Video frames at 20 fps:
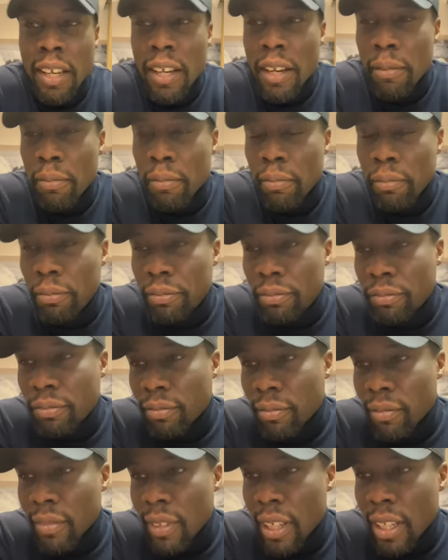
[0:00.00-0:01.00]
um,
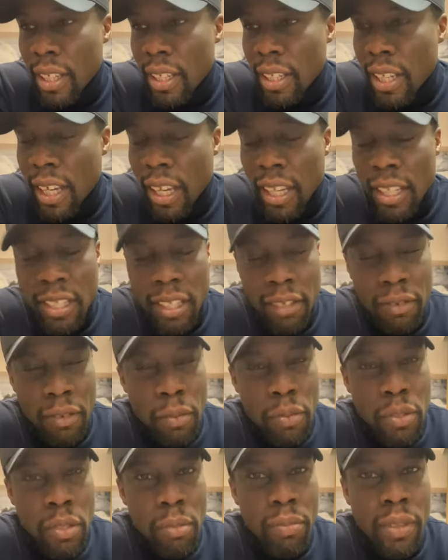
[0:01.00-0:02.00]
indicative
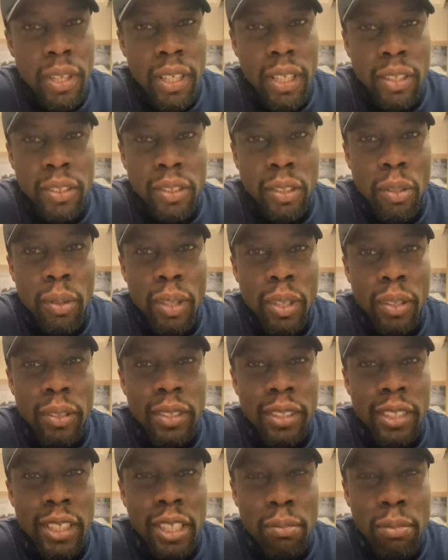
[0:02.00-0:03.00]
of something that's going
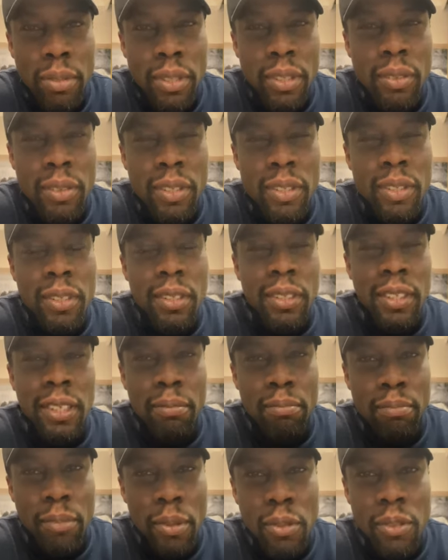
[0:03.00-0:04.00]
on deeper. So it's not the
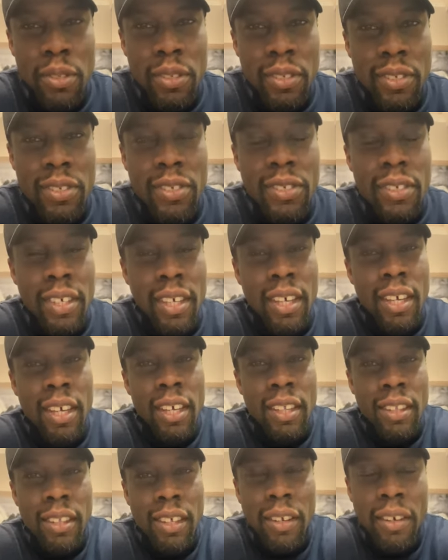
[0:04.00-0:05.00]
emotions
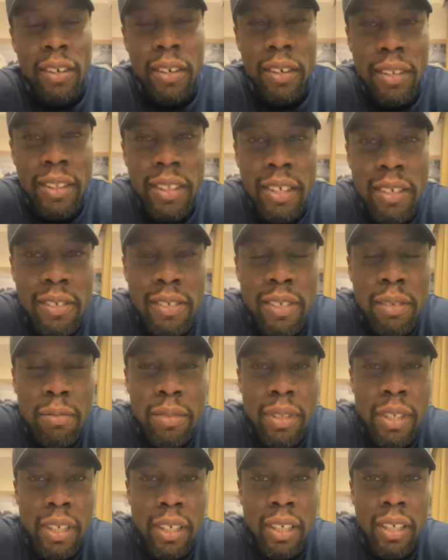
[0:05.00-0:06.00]
that are hurt, there's
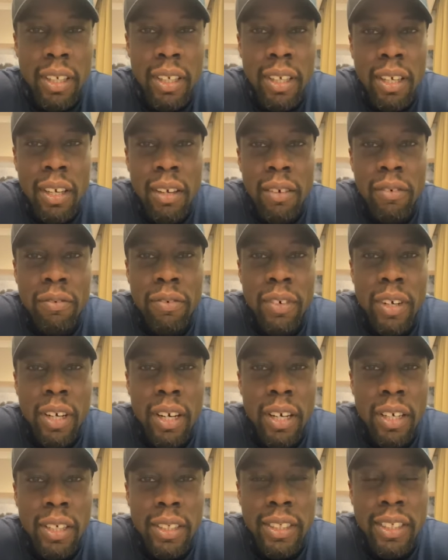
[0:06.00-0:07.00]
something
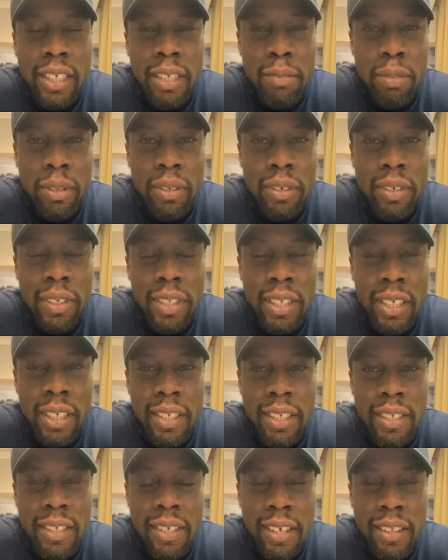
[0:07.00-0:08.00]
far deeper on the
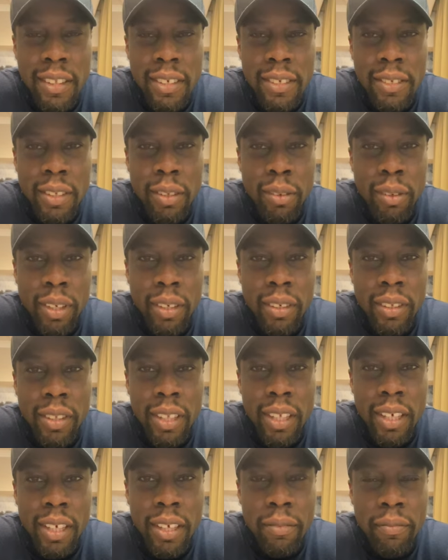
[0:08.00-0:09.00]
inside that's going
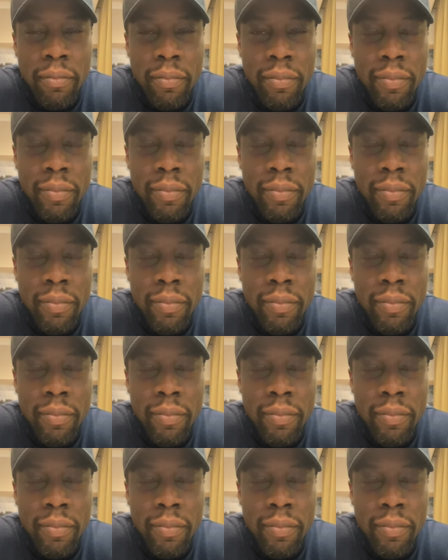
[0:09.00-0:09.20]
on there.